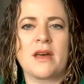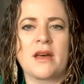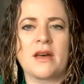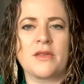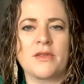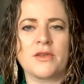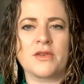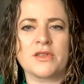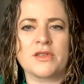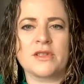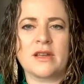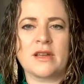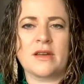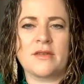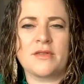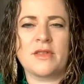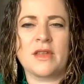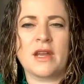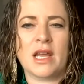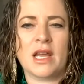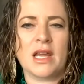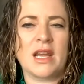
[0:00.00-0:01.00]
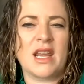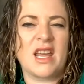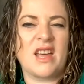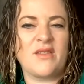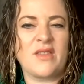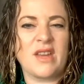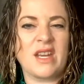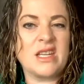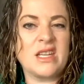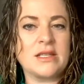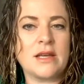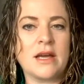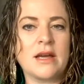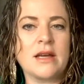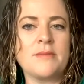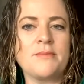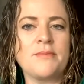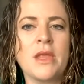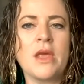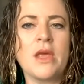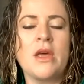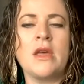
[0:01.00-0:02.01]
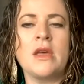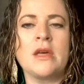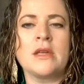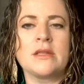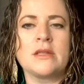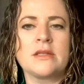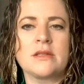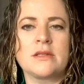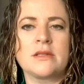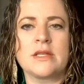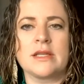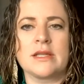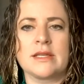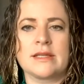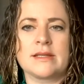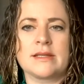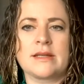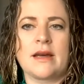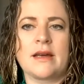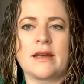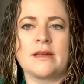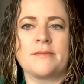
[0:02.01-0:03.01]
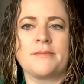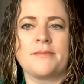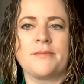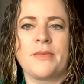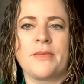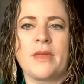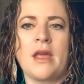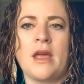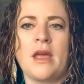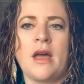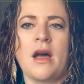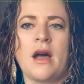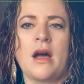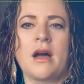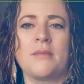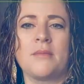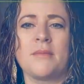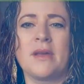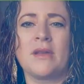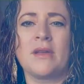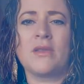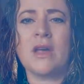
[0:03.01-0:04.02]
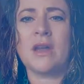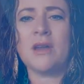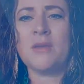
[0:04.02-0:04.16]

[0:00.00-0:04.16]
other stuff that I can have anytime to the side. A lot of